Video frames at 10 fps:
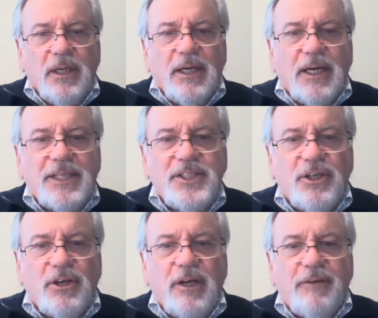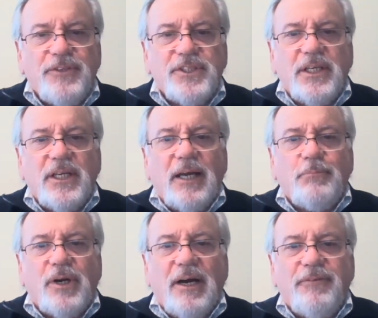ICRF is a
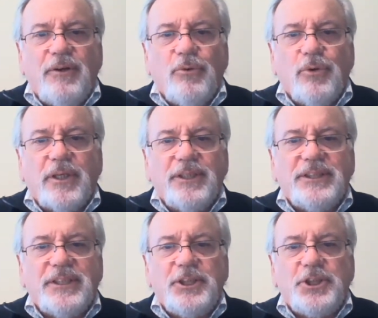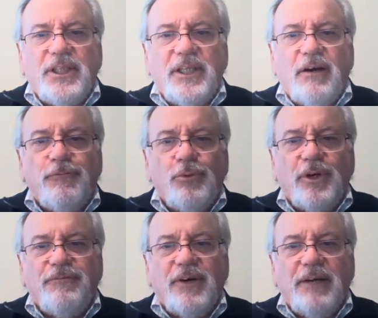nonprofit organization now
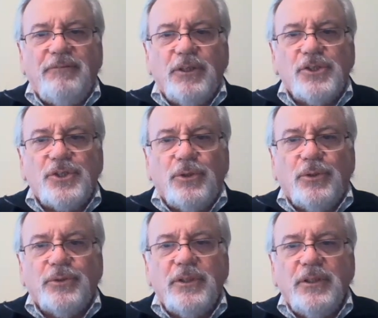45 years old.